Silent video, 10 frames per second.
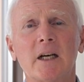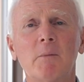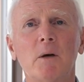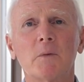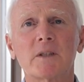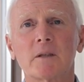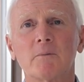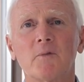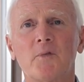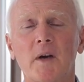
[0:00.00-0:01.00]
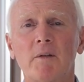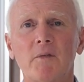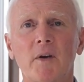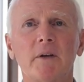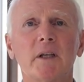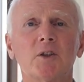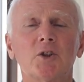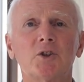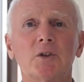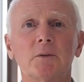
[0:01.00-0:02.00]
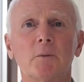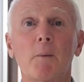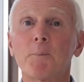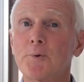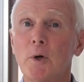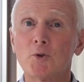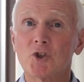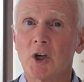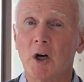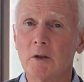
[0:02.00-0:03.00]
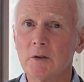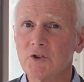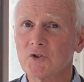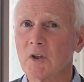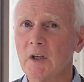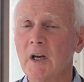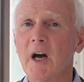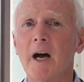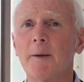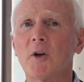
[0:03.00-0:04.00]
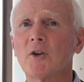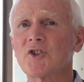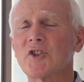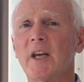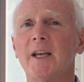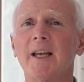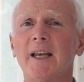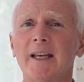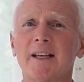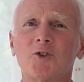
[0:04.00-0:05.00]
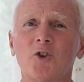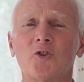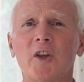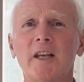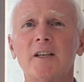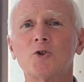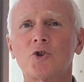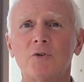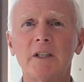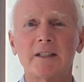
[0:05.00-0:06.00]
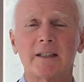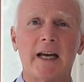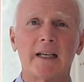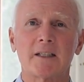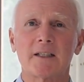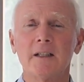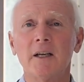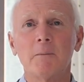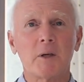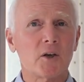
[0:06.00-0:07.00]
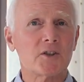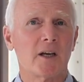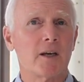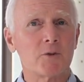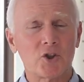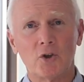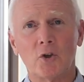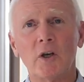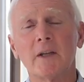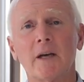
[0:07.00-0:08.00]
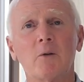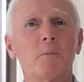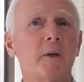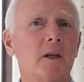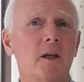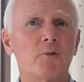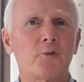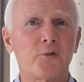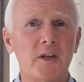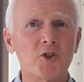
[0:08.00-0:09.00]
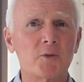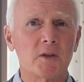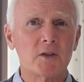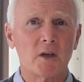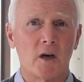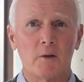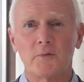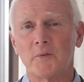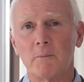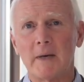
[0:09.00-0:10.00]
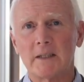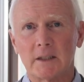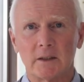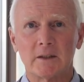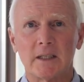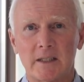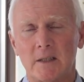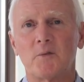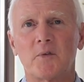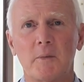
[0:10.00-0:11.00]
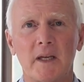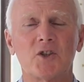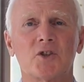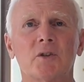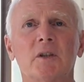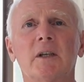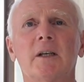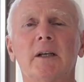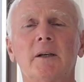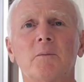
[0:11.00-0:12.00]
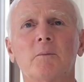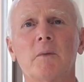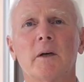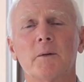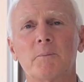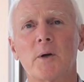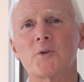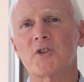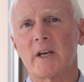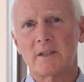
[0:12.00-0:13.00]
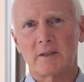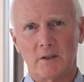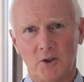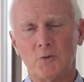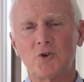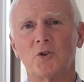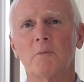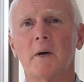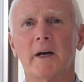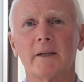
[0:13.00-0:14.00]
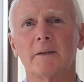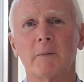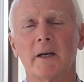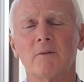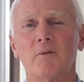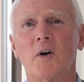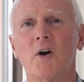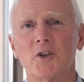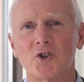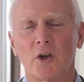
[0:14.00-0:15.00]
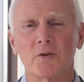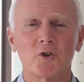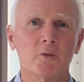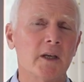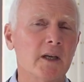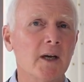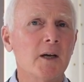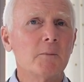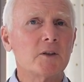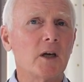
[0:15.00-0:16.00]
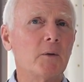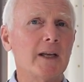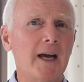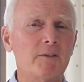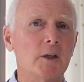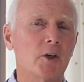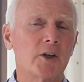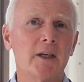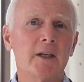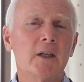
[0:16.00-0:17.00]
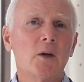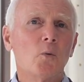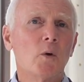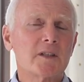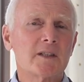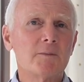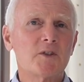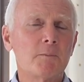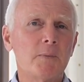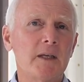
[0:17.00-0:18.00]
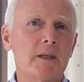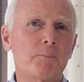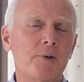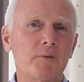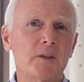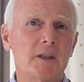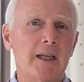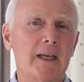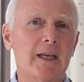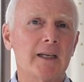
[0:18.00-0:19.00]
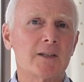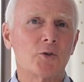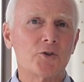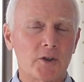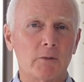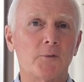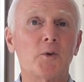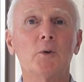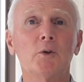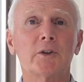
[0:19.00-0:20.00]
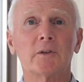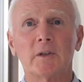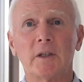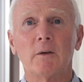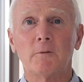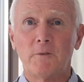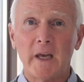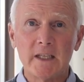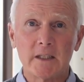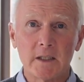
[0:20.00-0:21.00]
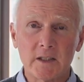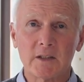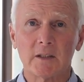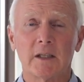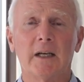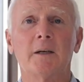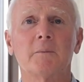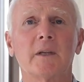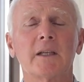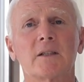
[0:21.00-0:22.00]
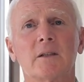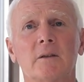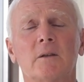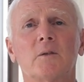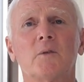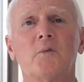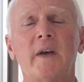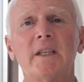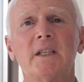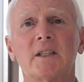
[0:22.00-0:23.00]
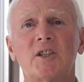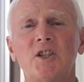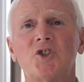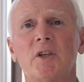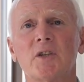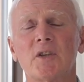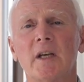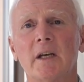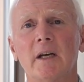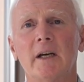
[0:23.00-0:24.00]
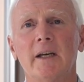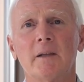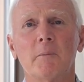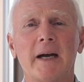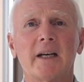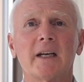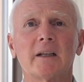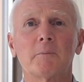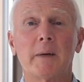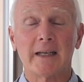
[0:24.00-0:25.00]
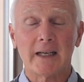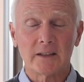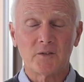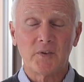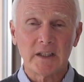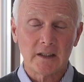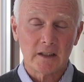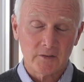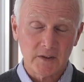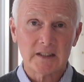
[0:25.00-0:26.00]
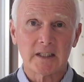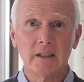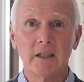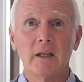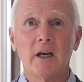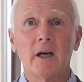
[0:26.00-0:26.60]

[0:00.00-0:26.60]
come up with some very, very good protocols. I'm not saying here that they treat cancer, because I am sure that would be an infringement of the medical disinformation process that YouTube might varnish onto me. But go and have a look. What seems to be prevalent here is also, if you look at the Vedas, that's the Vedic teachings in the Bhagavad Gita,